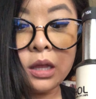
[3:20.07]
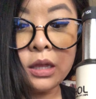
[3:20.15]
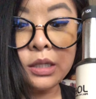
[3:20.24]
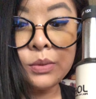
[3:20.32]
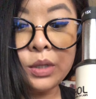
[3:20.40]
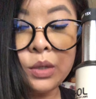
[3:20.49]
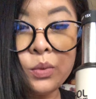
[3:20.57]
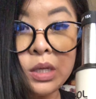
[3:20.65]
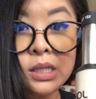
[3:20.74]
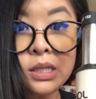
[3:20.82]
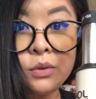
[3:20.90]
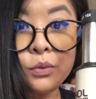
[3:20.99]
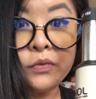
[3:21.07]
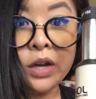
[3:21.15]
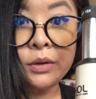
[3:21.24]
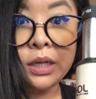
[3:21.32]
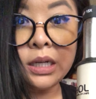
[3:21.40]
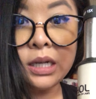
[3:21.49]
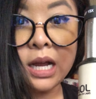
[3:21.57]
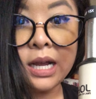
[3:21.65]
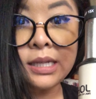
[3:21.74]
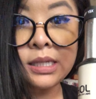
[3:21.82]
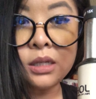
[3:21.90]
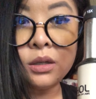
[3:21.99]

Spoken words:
This one was very nice.